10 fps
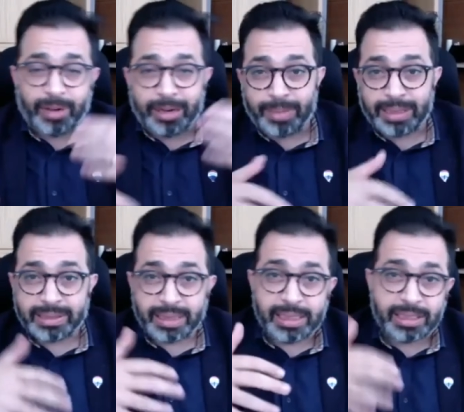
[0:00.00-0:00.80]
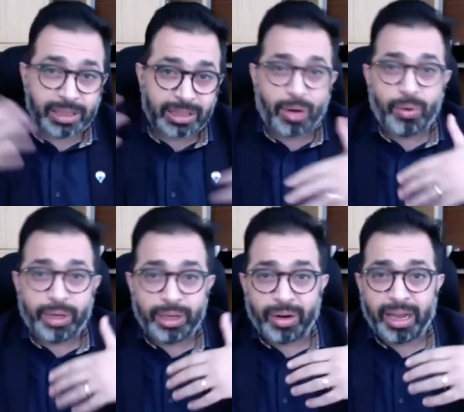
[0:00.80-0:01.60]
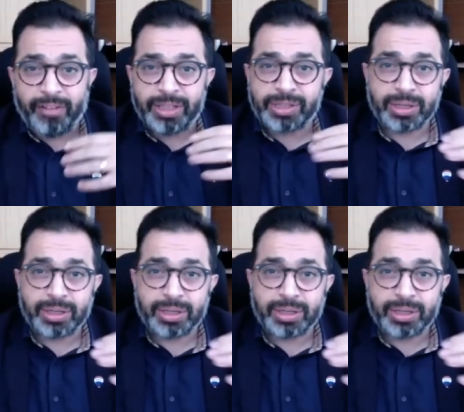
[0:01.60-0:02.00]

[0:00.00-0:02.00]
one plus this discounting on a heavy